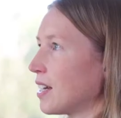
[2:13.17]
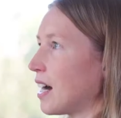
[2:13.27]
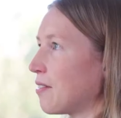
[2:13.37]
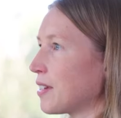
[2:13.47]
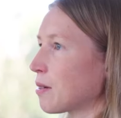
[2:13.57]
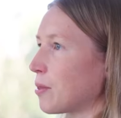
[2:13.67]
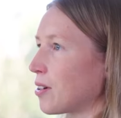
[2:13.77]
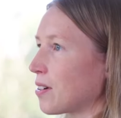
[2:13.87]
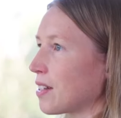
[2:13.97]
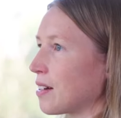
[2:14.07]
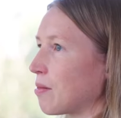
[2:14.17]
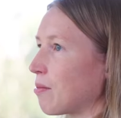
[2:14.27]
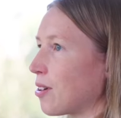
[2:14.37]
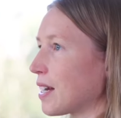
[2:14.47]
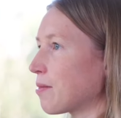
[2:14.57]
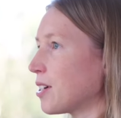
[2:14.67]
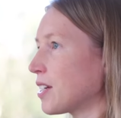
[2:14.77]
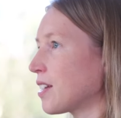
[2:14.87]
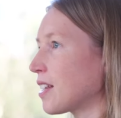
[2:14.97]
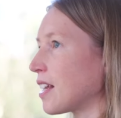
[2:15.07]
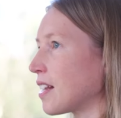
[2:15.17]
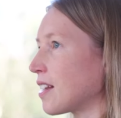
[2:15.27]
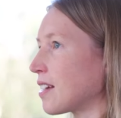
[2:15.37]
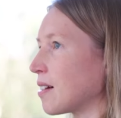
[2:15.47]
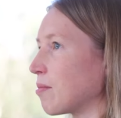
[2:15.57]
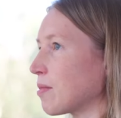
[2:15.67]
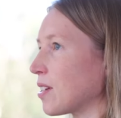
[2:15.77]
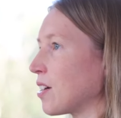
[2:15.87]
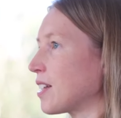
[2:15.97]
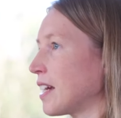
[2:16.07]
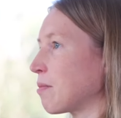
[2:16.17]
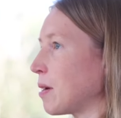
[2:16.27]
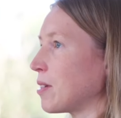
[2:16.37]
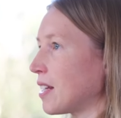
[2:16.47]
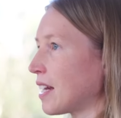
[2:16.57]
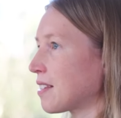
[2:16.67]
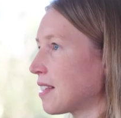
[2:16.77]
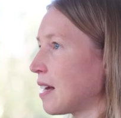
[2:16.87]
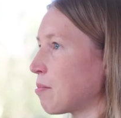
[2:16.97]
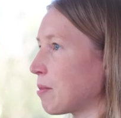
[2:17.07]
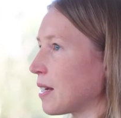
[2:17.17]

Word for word: yeah, think about um, what I want and, um, you know, take maybe the next step.